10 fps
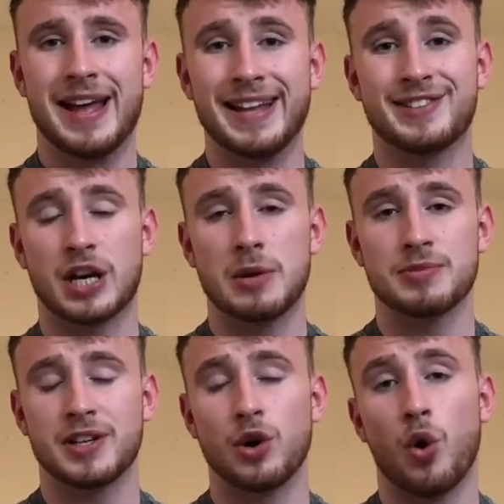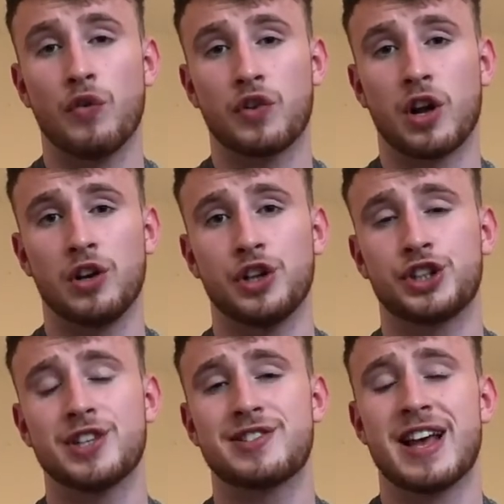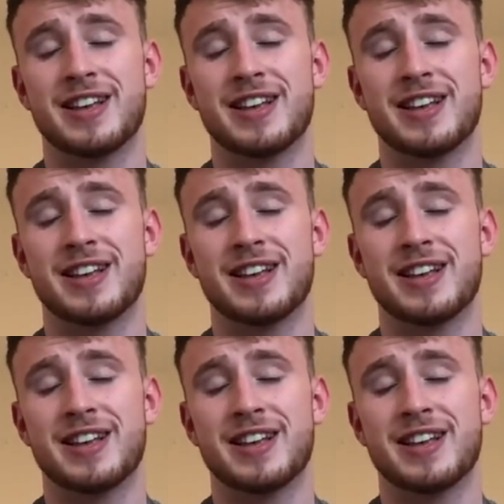In terms of the overall lunches,